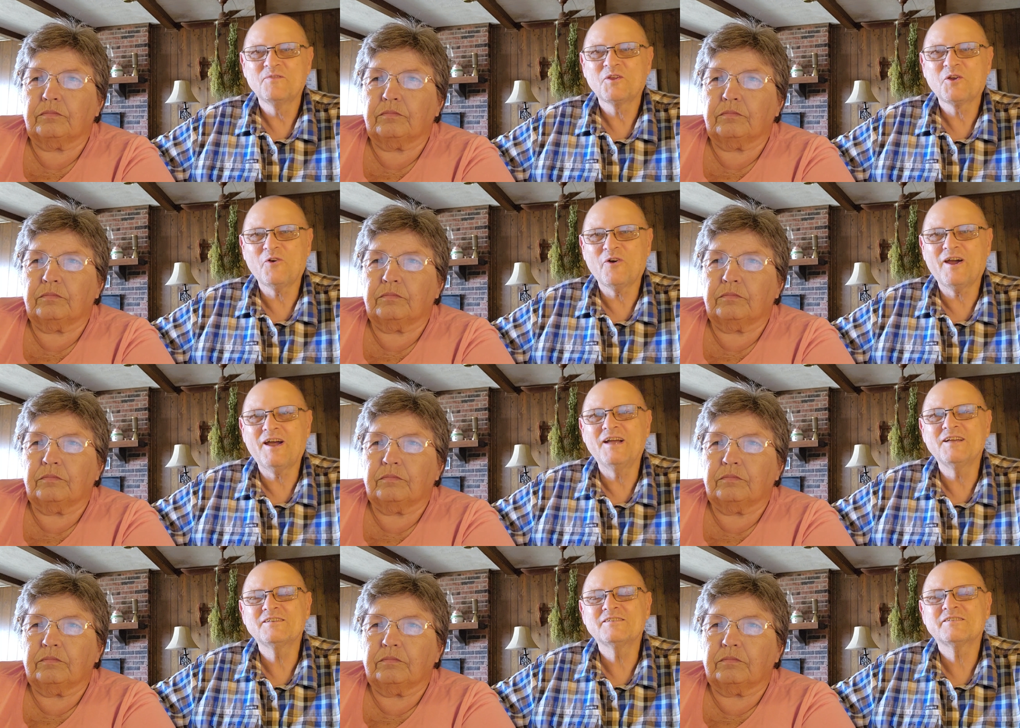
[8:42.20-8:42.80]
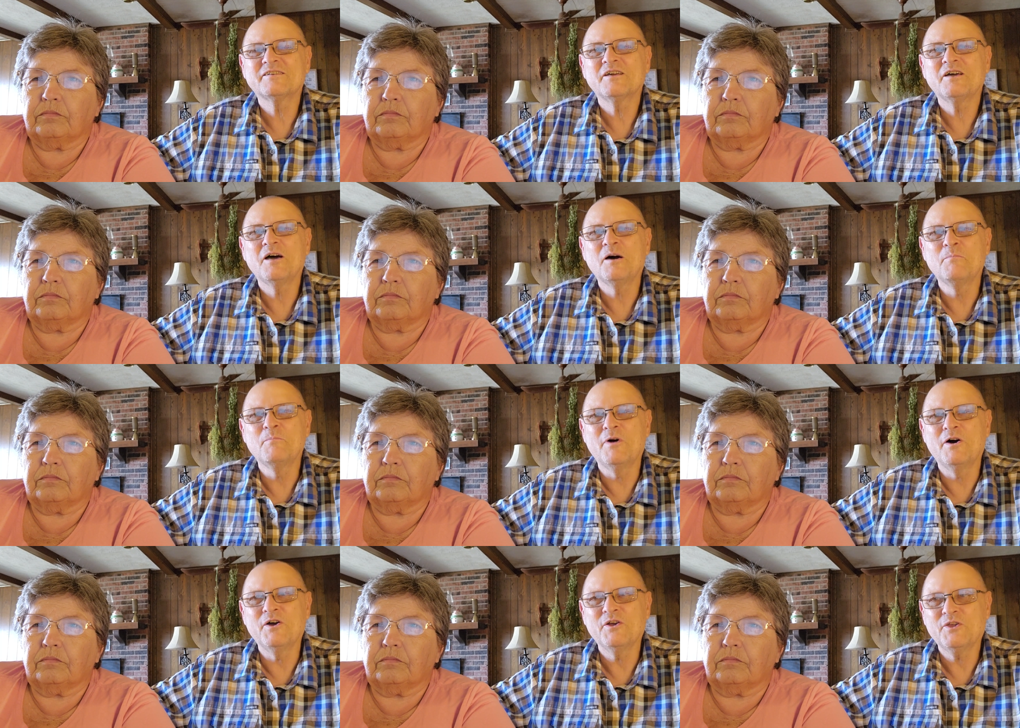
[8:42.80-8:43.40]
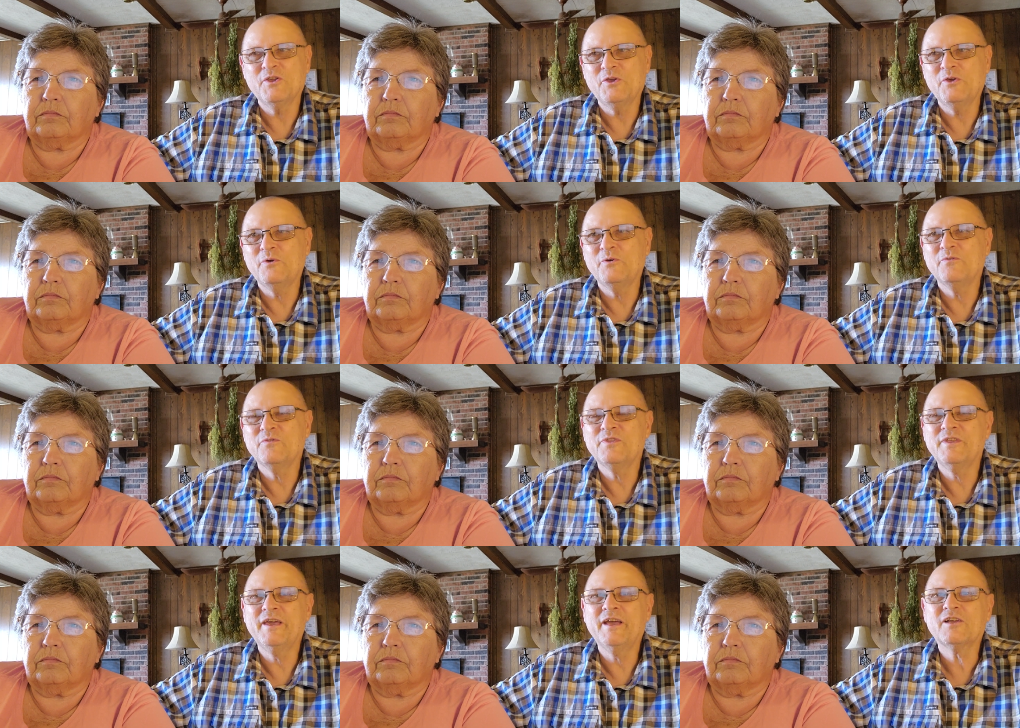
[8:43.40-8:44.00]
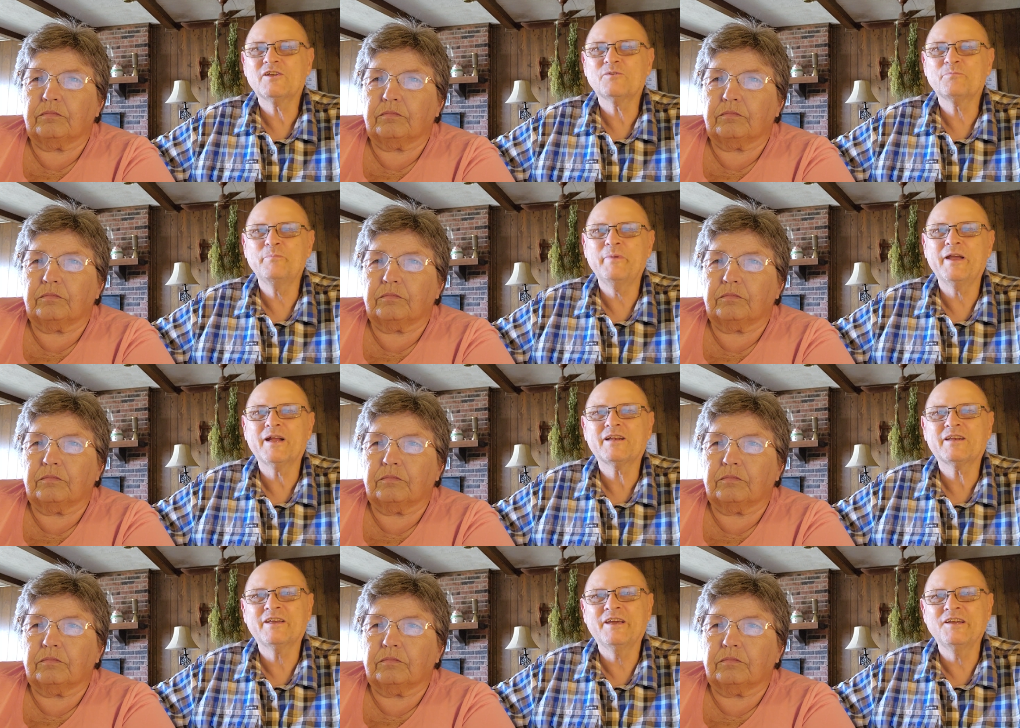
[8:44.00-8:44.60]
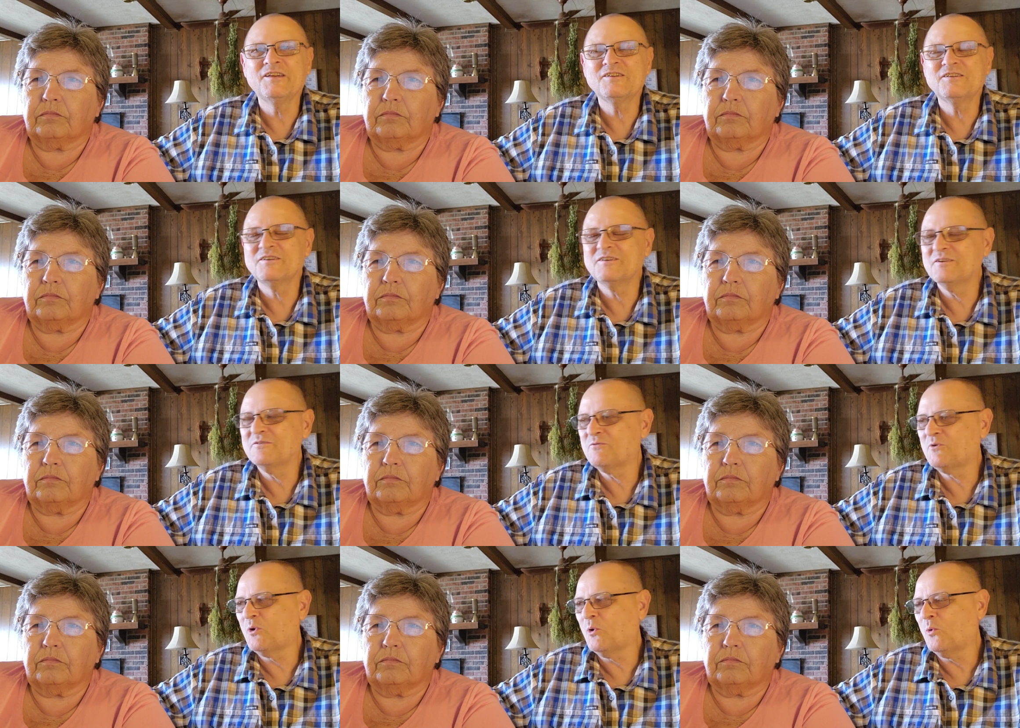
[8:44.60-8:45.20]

Speaker 1: Christ among you, the expectation of